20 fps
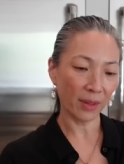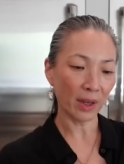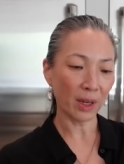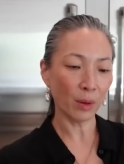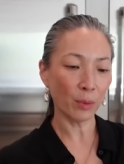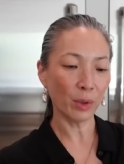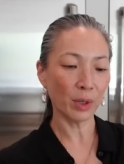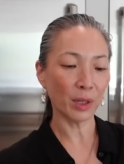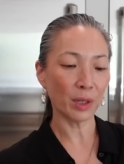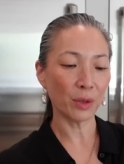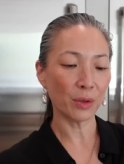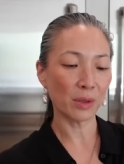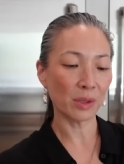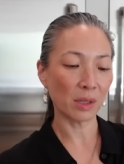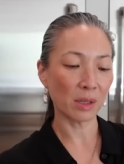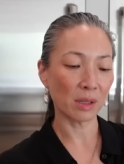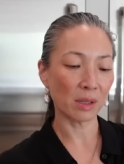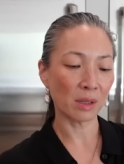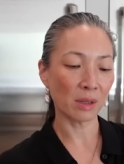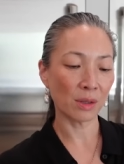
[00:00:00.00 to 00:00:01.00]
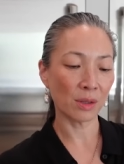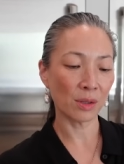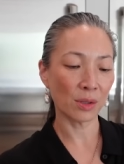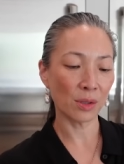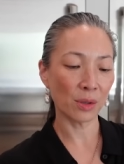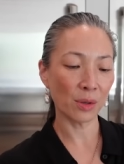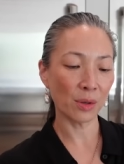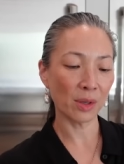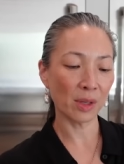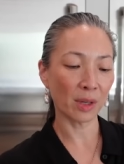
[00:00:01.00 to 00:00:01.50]
think I want to use this
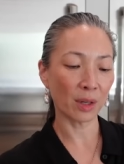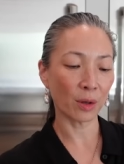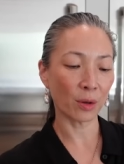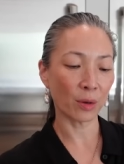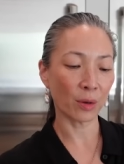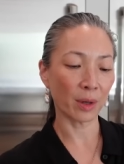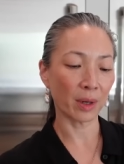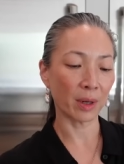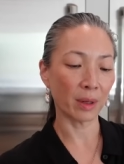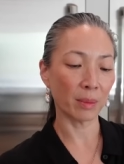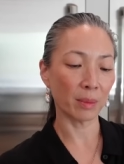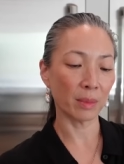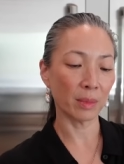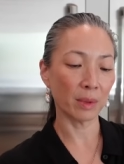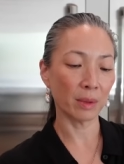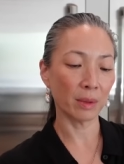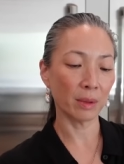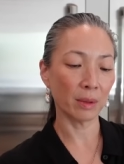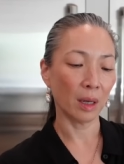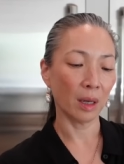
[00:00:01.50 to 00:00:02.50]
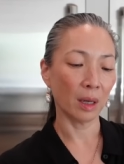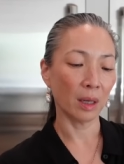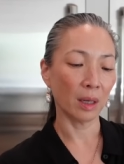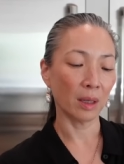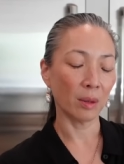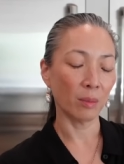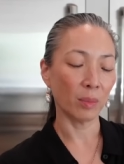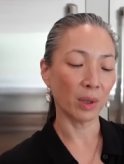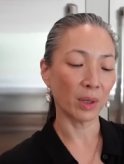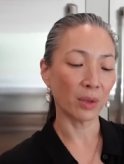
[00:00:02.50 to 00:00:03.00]
soothing cream
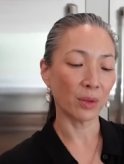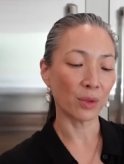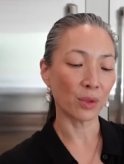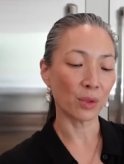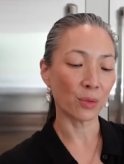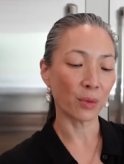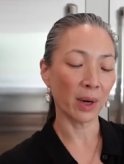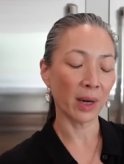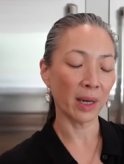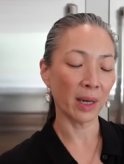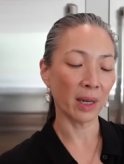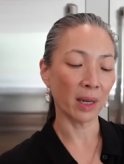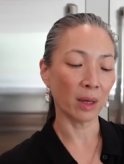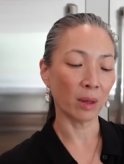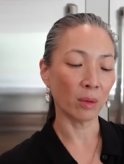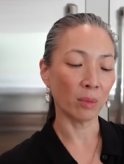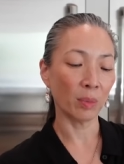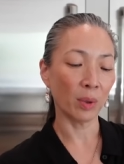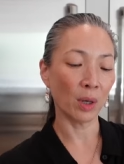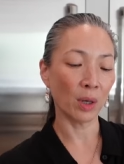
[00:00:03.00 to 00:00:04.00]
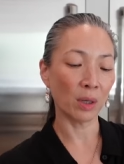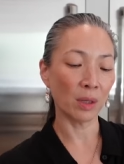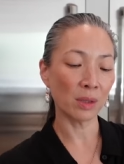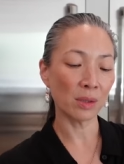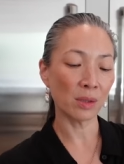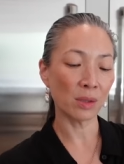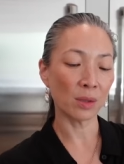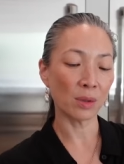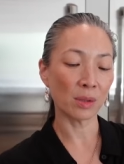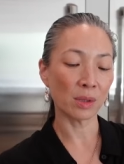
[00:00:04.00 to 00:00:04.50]
on butters right now.
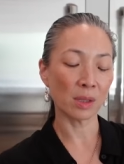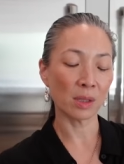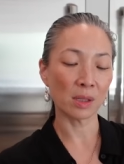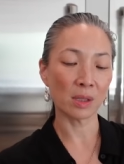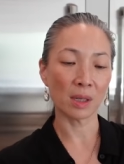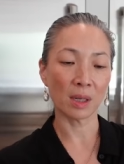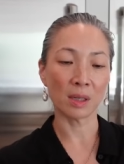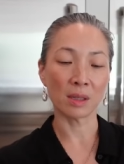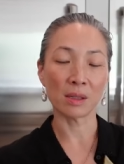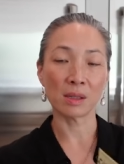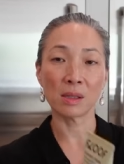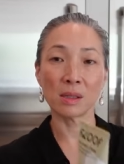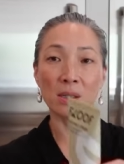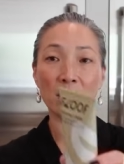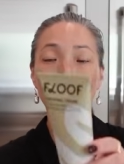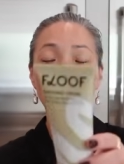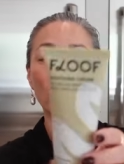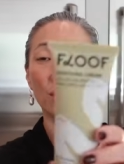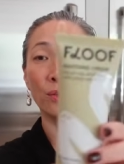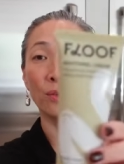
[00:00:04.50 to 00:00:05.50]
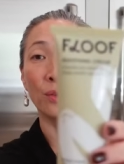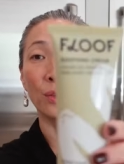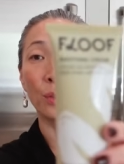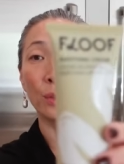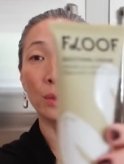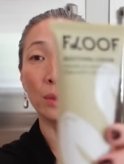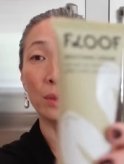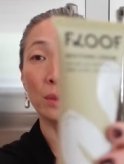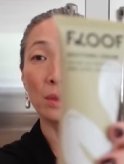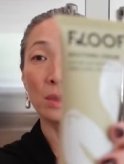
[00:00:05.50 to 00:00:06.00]
Paws, noses, and skin
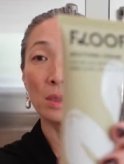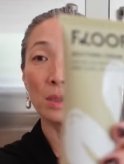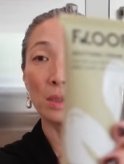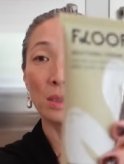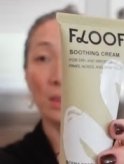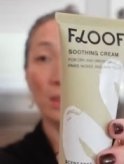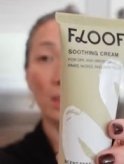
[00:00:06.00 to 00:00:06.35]
folds.